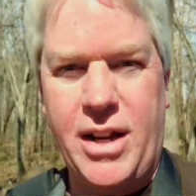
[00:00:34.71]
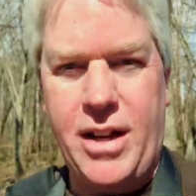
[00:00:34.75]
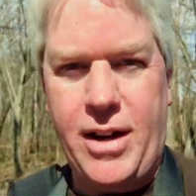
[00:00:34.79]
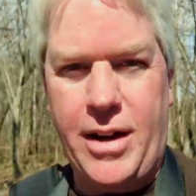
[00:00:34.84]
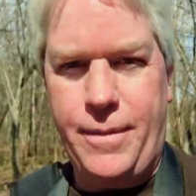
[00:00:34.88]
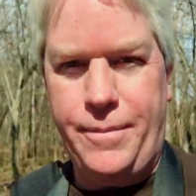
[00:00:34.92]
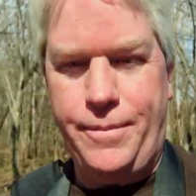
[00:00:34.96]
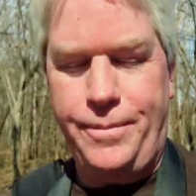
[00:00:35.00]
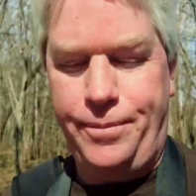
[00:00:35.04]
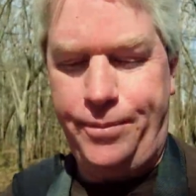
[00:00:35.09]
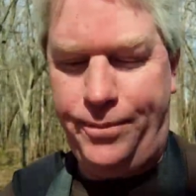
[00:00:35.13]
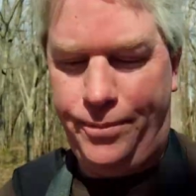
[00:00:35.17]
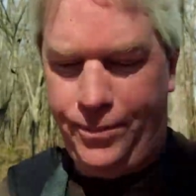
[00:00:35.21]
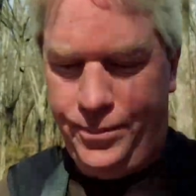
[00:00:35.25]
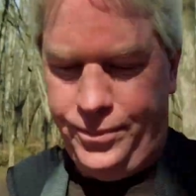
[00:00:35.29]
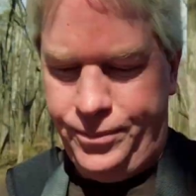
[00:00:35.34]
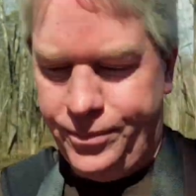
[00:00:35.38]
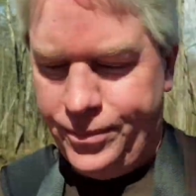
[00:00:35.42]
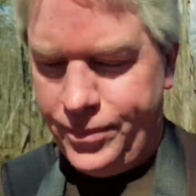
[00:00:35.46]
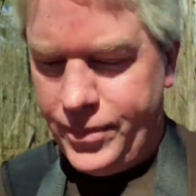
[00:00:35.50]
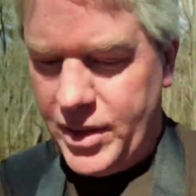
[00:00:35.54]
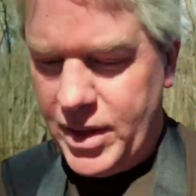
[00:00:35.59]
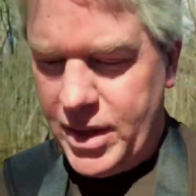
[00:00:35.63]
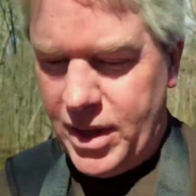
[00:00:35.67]

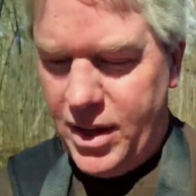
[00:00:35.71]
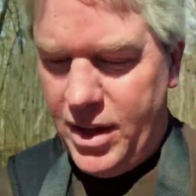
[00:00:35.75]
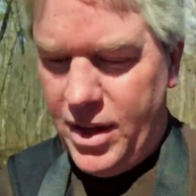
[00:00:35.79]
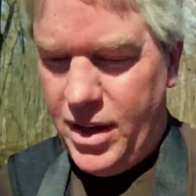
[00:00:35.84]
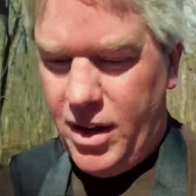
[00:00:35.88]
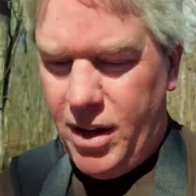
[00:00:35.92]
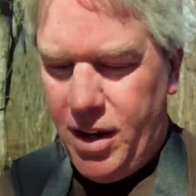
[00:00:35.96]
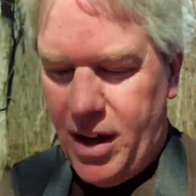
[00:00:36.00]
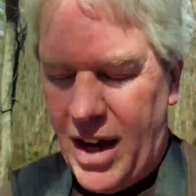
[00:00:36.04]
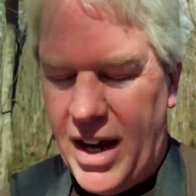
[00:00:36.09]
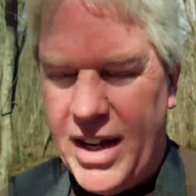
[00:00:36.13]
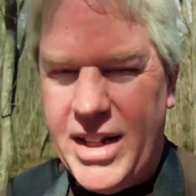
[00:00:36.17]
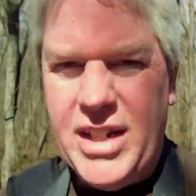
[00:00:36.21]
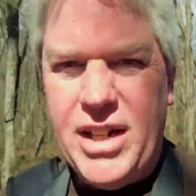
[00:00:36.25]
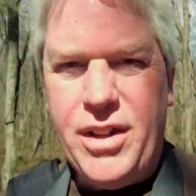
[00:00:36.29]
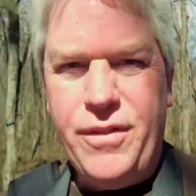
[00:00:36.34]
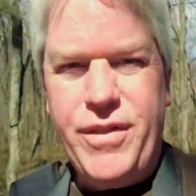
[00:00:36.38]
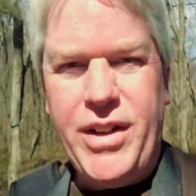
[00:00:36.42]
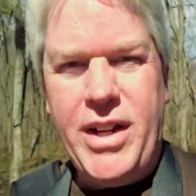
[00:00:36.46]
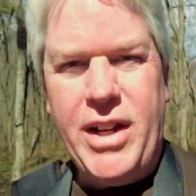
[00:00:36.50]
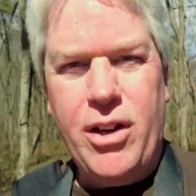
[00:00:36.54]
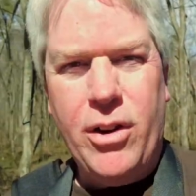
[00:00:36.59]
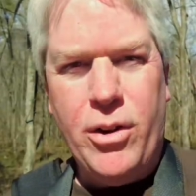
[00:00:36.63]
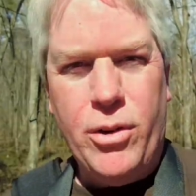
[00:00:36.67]
I did a
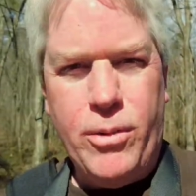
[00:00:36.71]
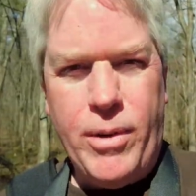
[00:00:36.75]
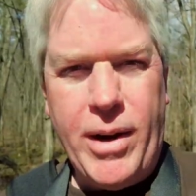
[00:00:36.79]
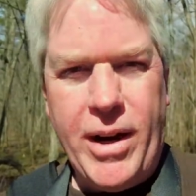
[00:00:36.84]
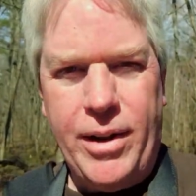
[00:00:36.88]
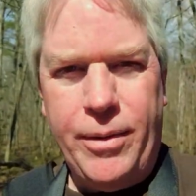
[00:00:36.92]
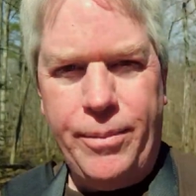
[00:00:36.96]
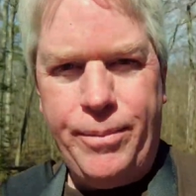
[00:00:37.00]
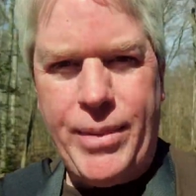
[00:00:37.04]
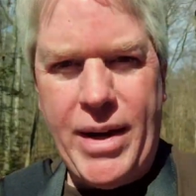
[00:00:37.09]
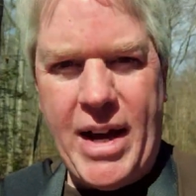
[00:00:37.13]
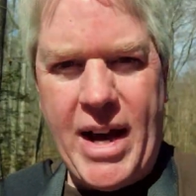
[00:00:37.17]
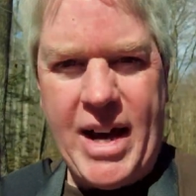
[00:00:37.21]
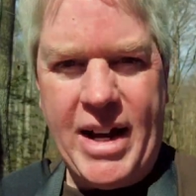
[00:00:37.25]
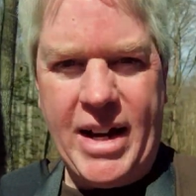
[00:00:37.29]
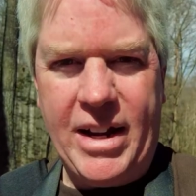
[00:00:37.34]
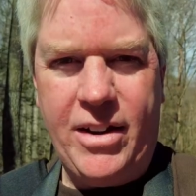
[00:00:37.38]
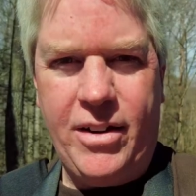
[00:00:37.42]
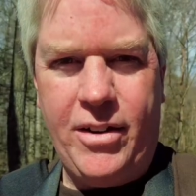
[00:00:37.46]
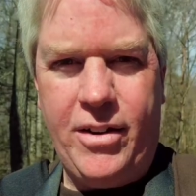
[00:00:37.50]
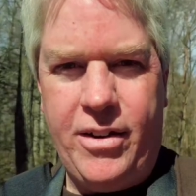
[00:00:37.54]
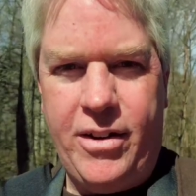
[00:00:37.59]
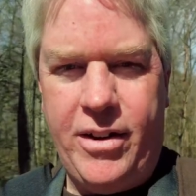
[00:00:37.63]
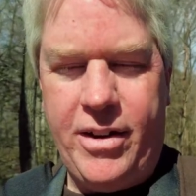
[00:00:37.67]
video a while
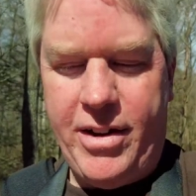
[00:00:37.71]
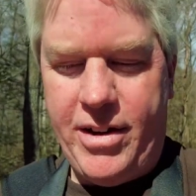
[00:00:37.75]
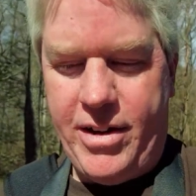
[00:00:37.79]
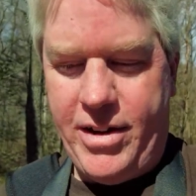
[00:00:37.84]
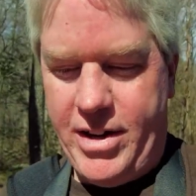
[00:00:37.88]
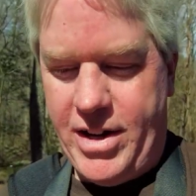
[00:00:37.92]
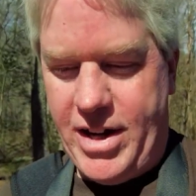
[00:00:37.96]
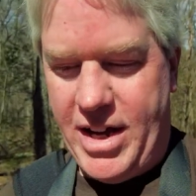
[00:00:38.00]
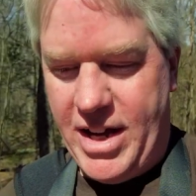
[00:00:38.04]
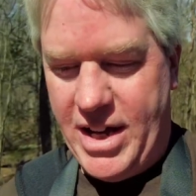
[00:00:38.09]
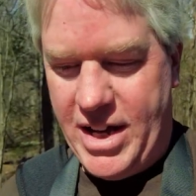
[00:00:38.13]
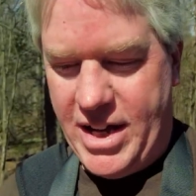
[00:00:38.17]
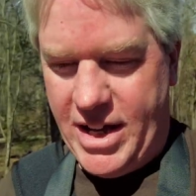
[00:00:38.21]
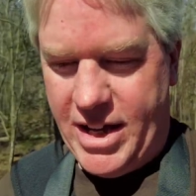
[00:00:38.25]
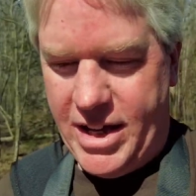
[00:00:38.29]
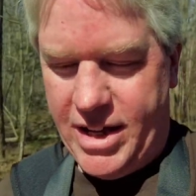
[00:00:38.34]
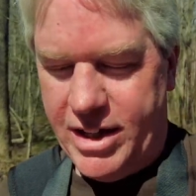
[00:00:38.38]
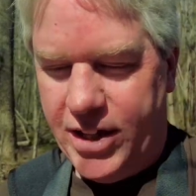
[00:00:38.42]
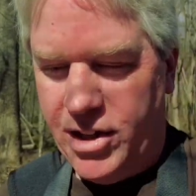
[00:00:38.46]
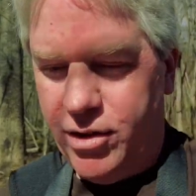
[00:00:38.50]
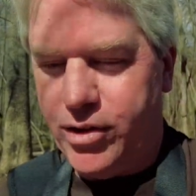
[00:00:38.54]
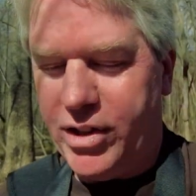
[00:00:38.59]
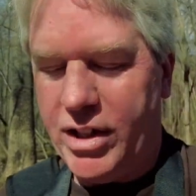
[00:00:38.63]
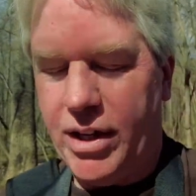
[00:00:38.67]
back on
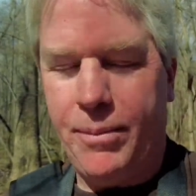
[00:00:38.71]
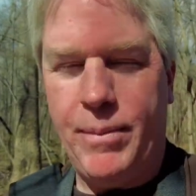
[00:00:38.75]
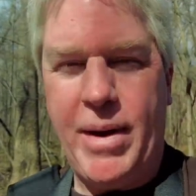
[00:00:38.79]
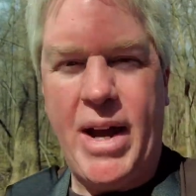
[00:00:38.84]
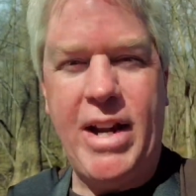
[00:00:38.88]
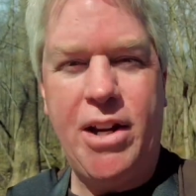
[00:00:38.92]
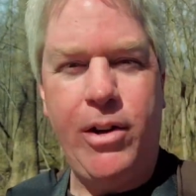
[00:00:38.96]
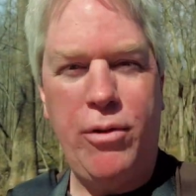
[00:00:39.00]
using